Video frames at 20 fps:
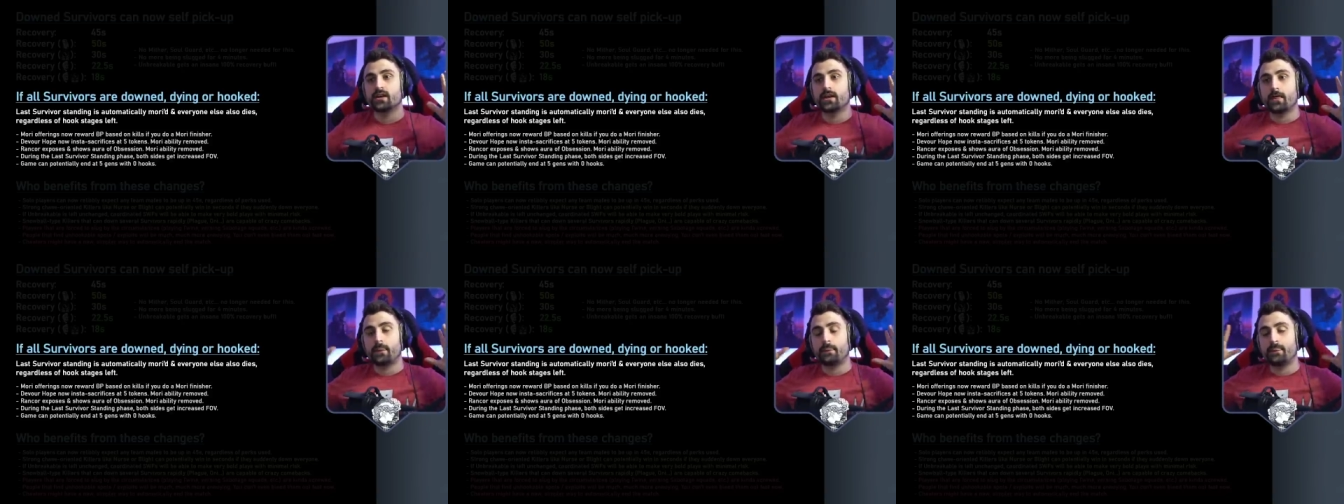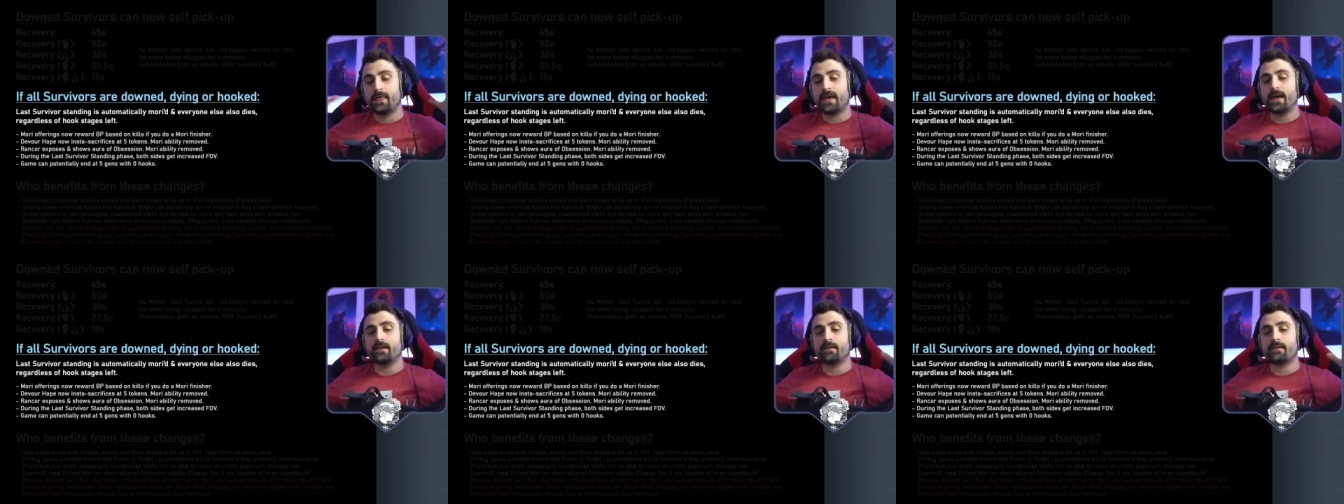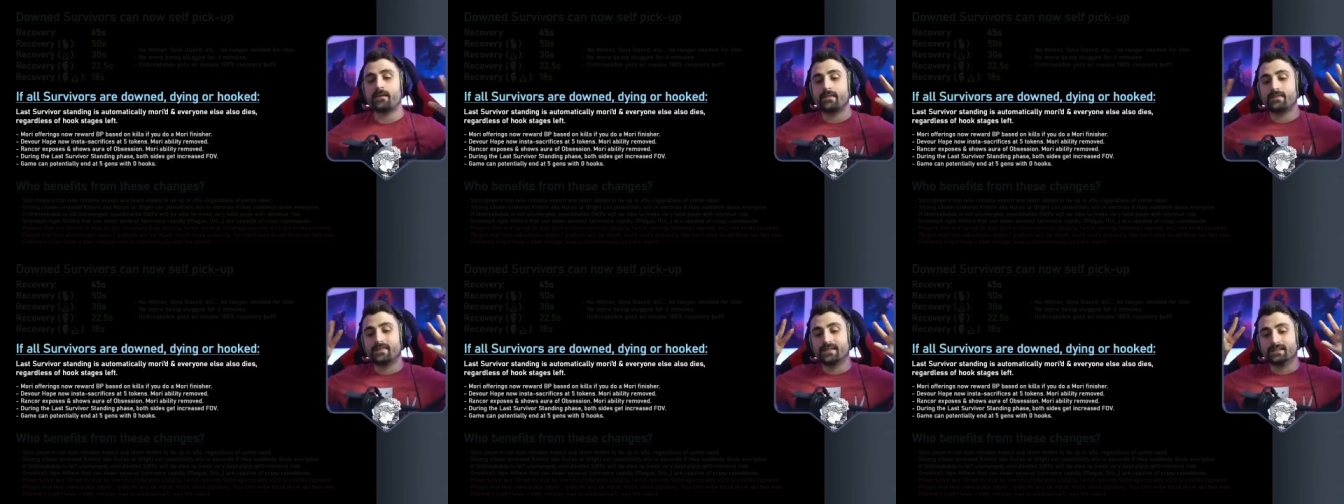
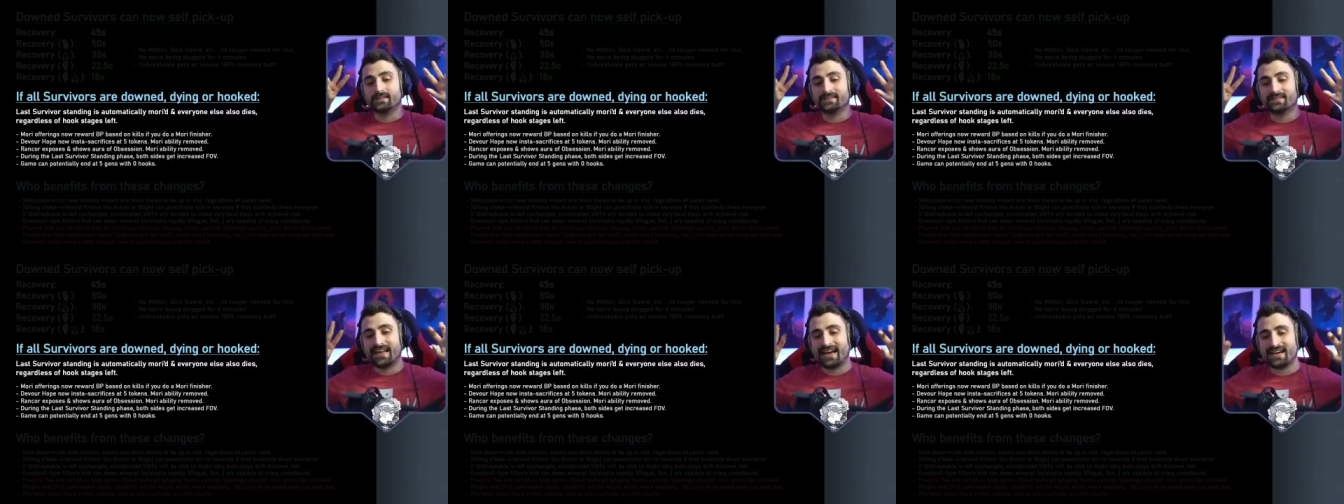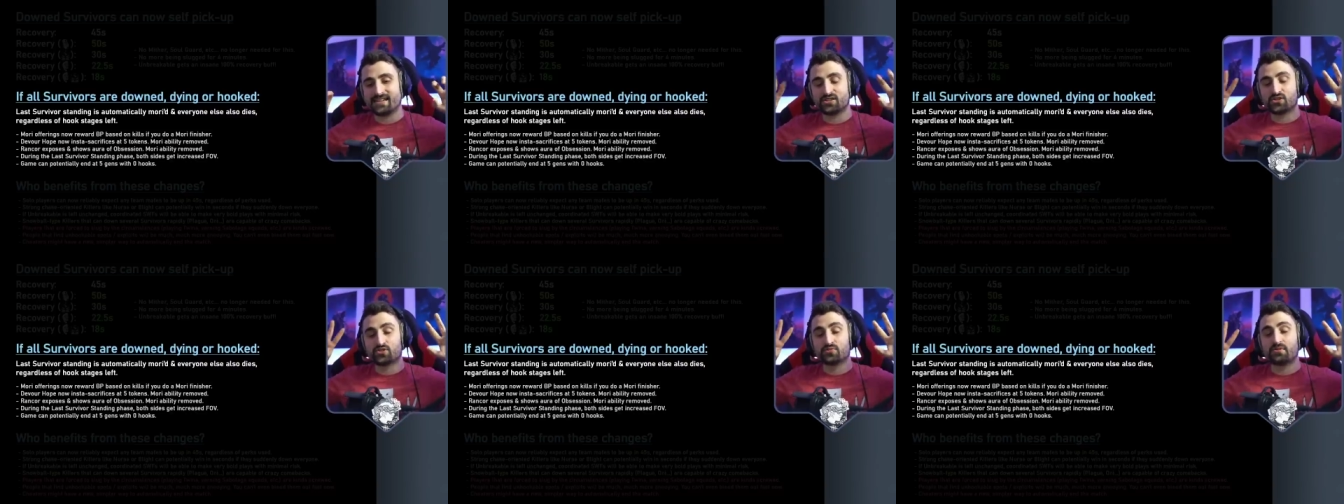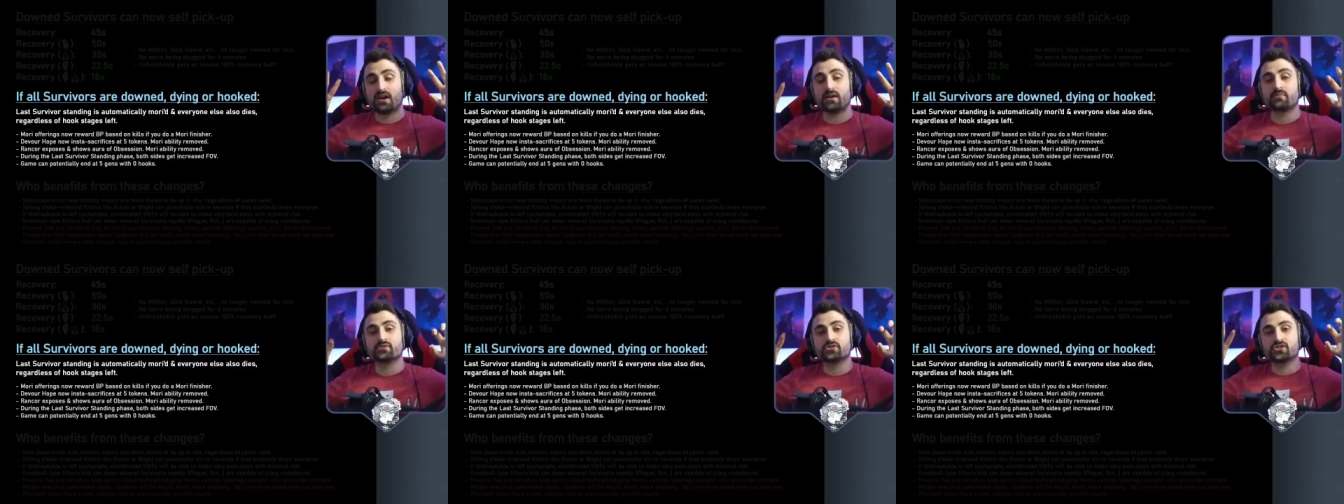then the last
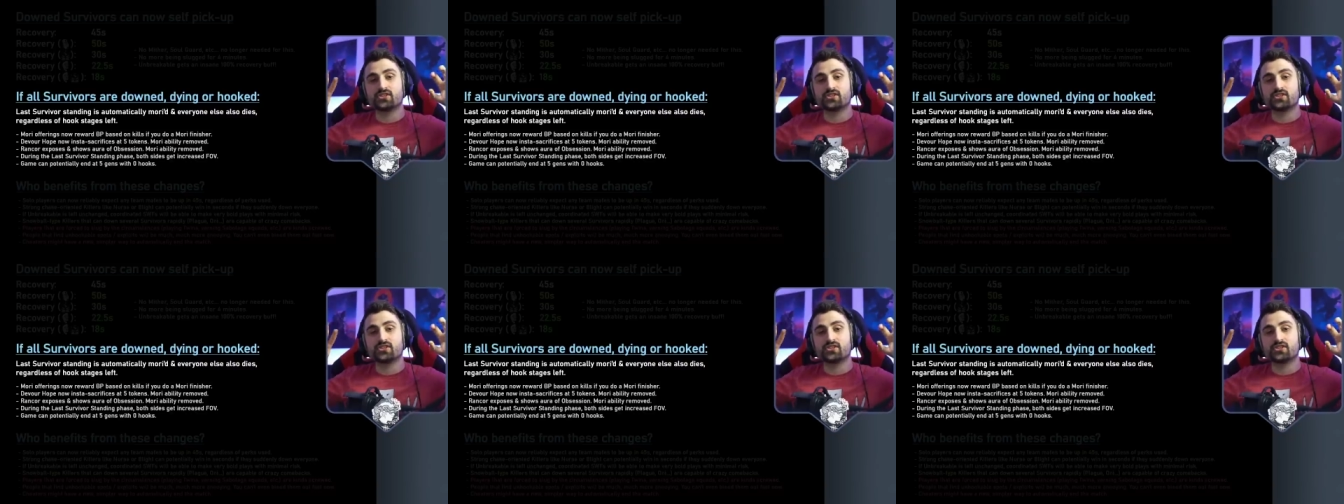survivor